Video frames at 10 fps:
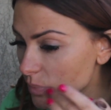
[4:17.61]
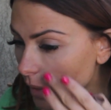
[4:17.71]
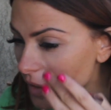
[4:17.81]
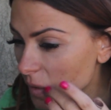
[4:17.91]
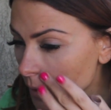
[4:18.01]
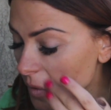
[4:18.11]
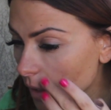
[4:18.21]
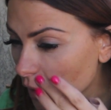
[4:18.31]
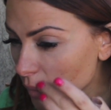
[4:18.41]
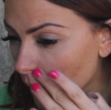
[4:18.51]
But
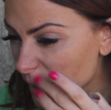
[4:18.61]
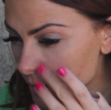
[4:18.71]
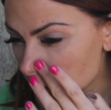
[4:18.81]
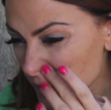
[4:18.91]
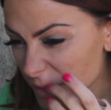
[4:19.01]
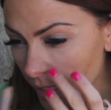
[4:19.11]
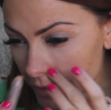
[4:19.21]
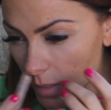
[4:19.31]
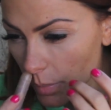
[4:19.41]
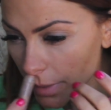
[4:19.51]
otherwise, just
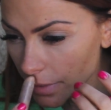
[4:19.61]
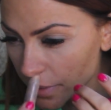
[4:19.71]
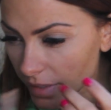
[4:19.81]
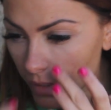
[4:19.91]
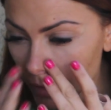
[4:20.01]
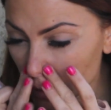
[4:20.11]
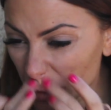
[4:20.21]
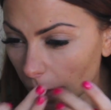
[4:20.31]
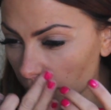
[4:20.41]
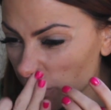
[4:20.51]
touch up where you need it.
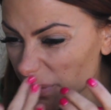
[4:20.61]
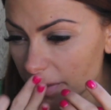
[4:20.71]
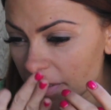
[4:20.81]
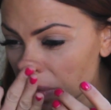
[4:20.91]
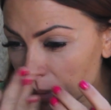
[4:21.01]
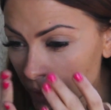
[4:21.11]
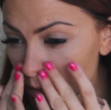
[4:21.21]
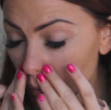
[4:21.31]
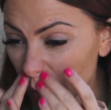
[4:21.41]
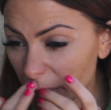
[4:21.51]
You know, you really don't need
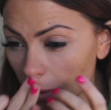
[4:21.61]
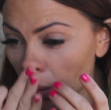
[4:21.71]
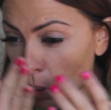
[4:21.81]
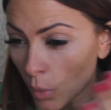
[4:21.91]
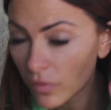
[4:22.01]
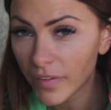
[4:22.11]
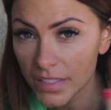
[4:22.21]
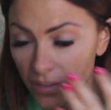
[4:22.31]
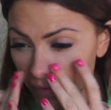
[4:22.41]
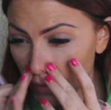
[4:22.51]
to put a whole
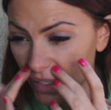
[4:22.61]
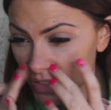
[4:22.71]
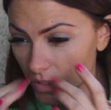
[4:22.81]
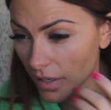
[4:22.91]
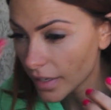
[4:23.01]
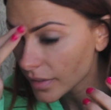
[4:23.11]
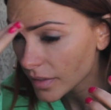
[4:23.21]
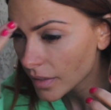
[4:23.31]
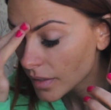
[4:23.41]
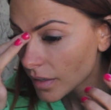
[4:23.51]
face of foundation on.
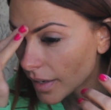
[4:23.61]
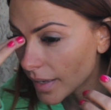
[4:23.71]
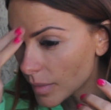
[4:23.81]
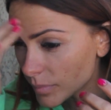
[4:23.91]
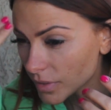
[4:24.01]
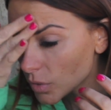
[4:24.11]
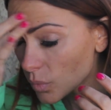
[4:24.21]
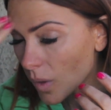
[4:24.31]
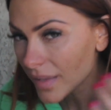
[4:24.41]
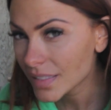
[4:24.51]
You
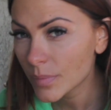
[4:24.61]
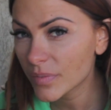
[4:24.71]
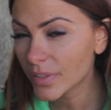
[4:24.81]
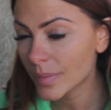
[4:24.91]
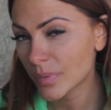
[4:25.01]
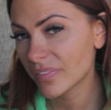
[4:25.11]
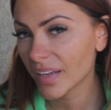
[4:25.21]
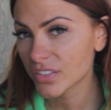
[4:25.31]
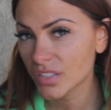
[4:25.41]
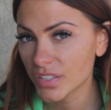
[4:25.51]
want some of your
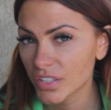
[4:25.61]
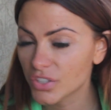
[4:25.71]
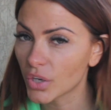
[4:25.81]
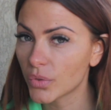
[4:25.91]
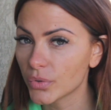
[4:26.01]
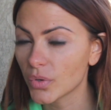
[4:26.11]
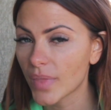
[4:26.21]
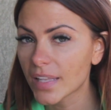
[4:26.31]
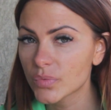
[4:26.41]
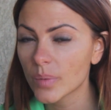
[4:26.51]
imperfections to show through.
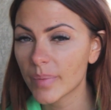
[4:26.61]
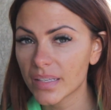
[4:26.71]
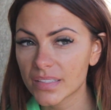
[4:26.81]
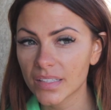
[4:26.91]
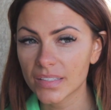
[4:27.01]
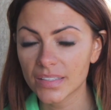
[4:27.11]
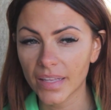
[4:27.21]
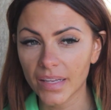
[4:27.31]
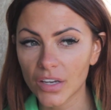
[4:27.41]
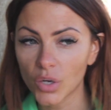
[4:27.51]
That's what makes this
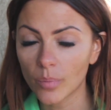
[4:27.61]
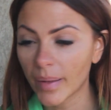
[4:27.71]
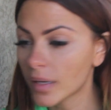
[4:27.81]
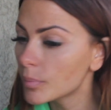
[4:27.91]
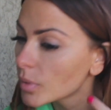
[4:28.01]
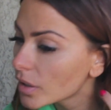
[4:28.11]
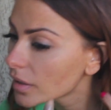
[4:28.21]
like a no makeup look.